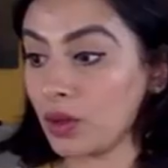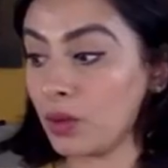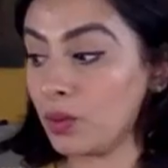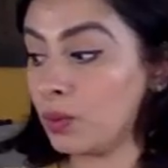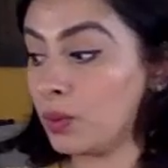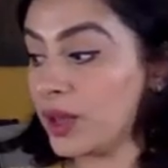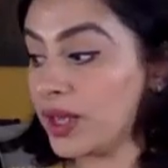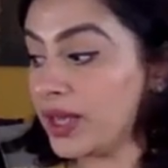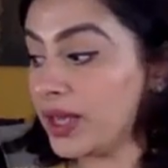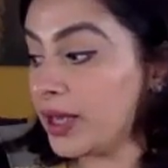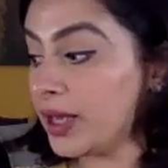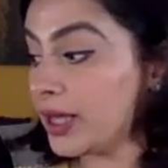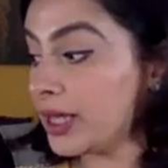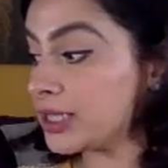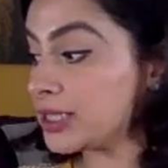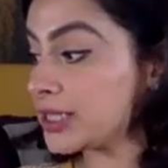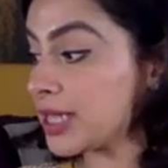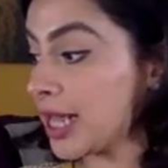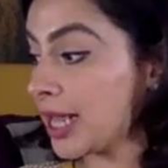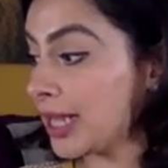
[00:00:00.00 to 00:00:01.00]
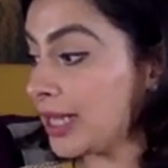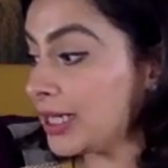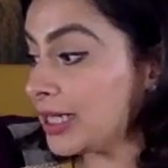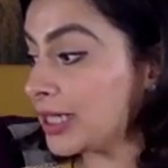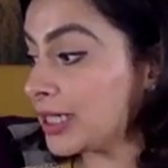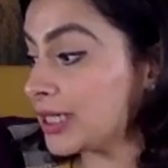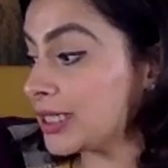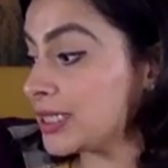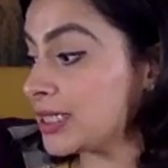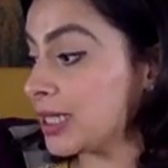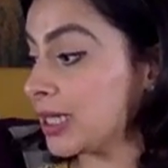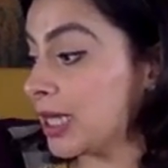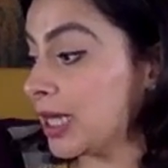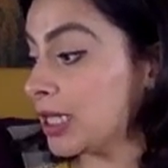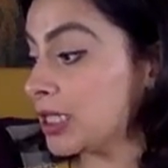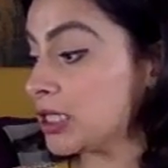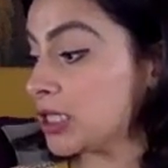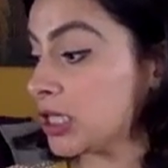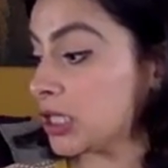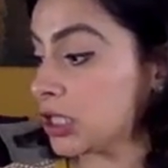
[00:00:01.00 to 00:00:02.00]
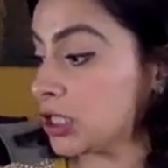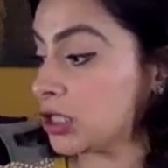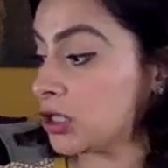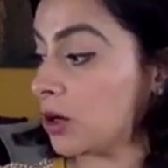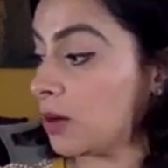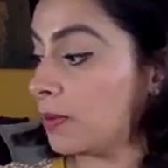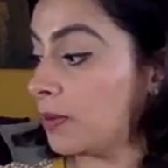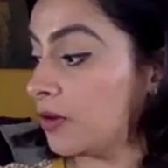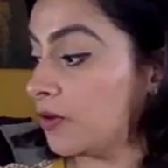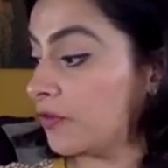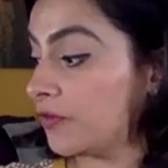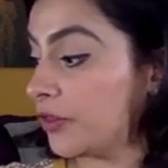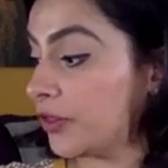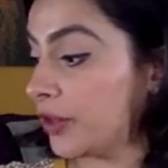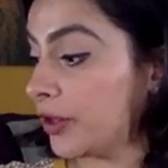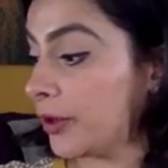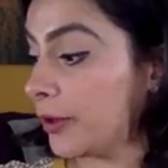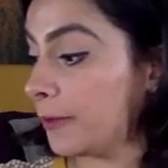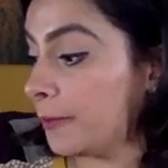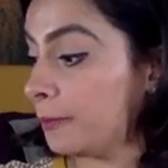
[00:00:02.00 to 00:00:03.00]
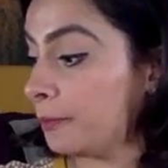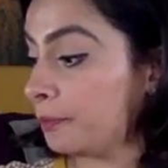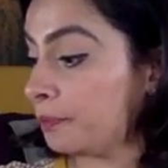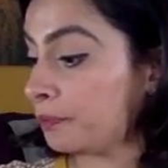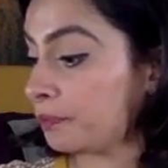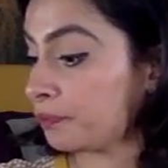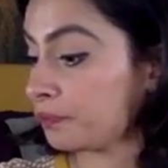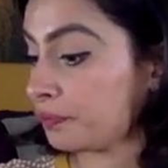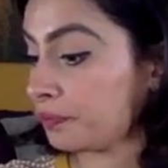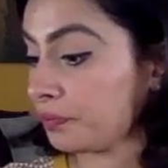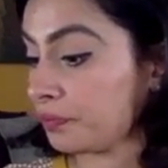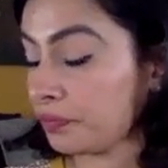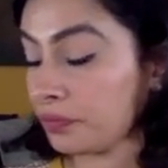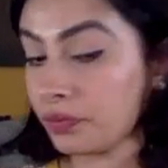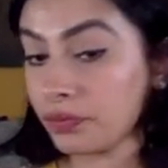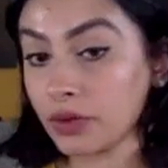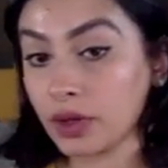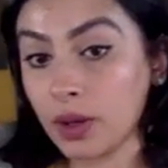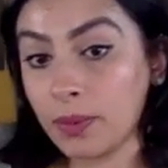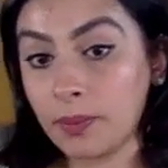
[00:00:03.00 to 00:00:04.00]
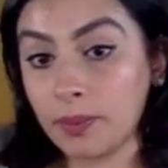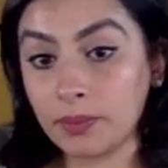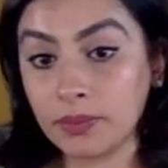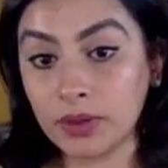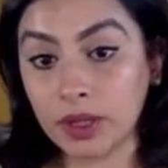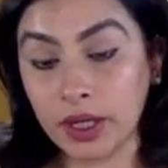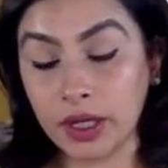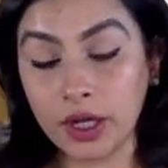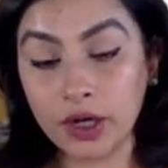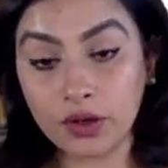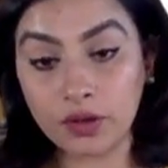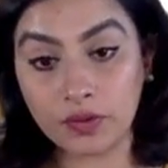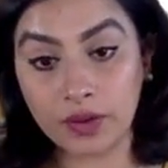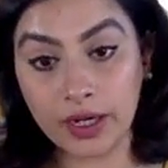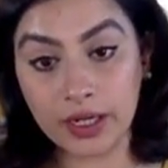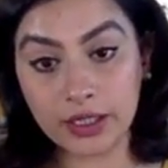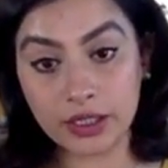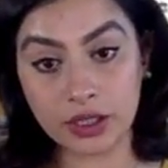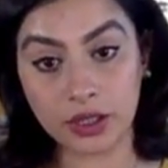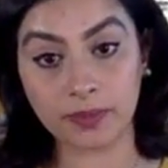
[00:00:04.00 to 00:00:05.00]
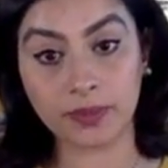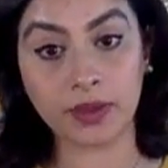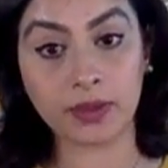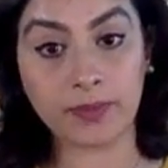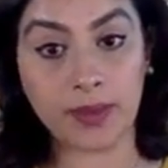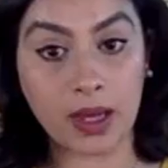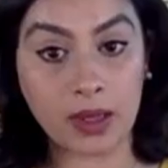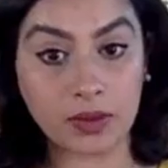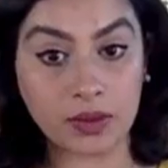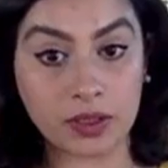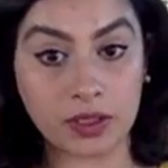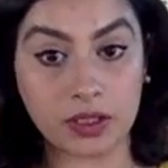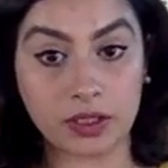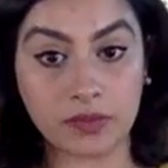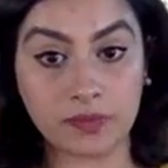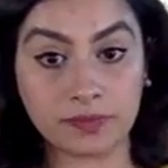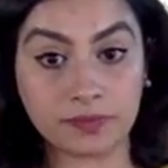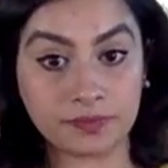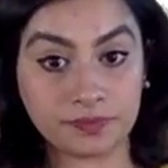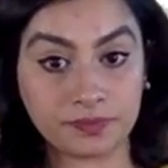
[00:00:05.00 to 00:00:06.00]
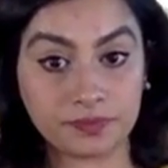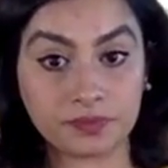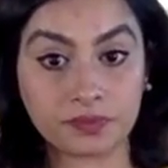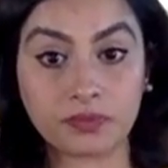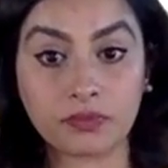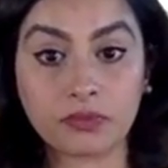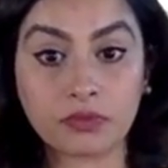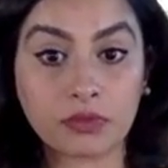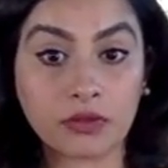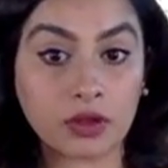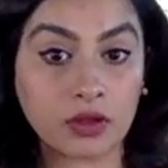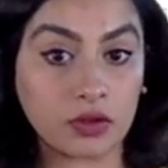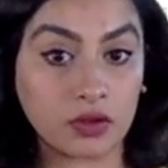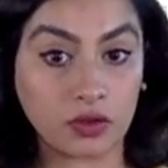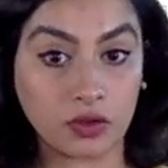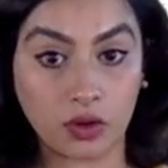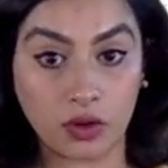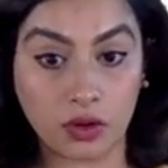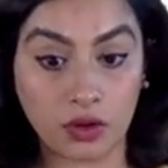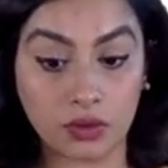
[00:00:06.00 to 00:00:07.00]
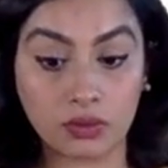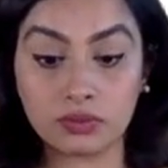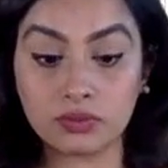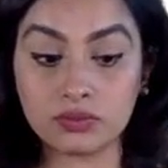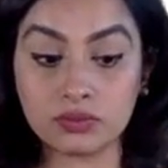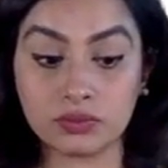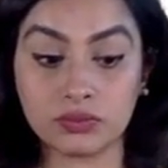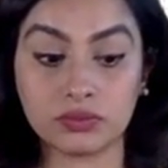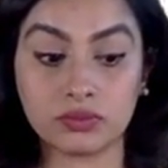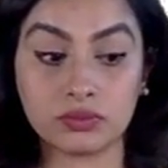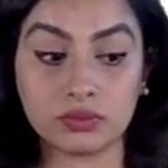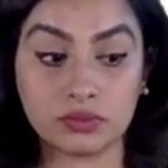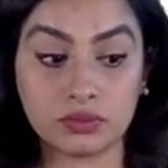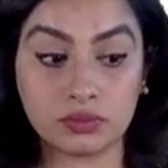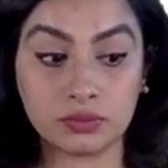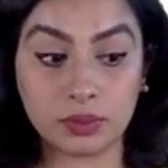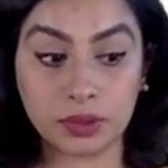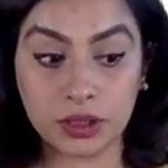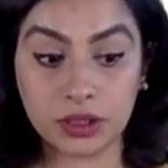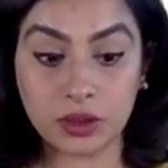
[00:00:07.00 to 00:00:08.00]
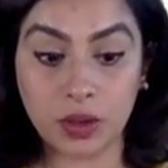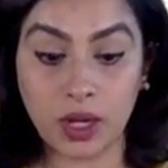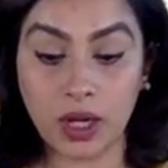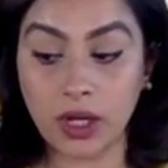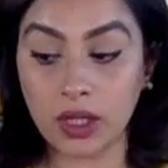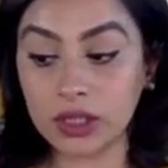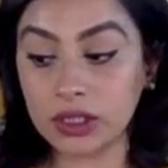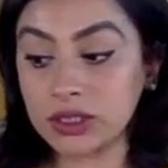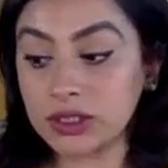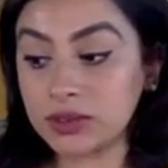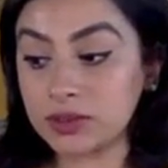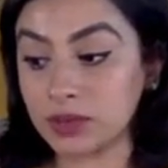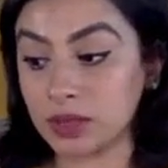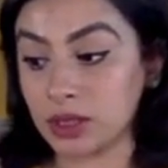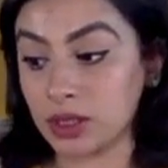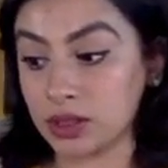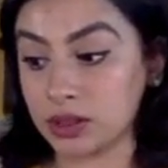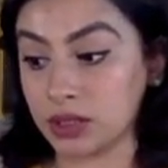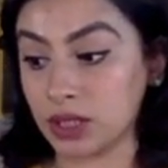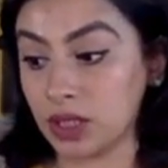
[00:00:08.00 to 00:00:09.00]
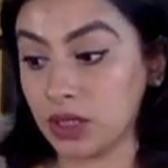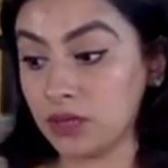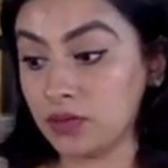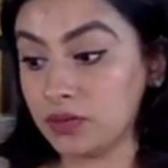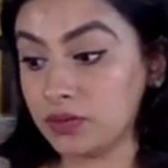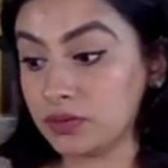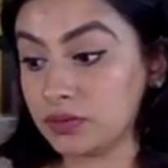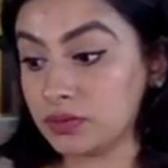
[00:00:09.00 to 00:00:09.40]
We're attaining to get to the top of the hill, right? Top of the mountain. So be quite honest with yourself.